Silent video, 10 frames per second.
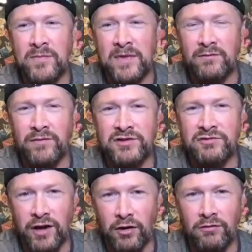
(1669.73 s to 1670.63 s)

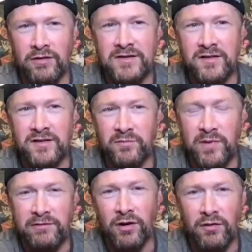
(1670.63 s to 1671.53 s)
vitriol and stuff
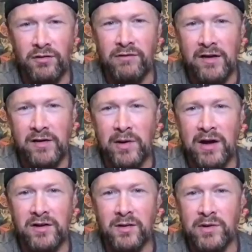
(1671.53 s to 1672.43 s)
being thrown around
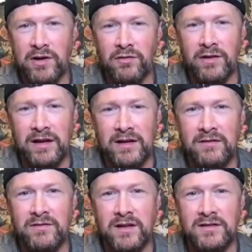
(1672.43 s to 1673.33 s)
about the Camille
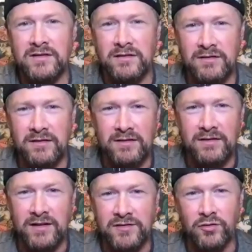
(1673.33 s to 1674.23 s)
things,
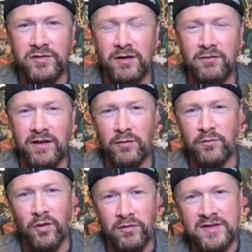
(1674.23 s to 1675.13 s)
there's also the
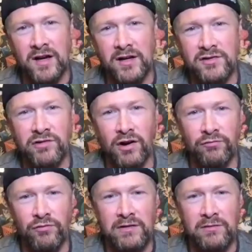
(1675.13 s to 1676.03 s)
other side of trail running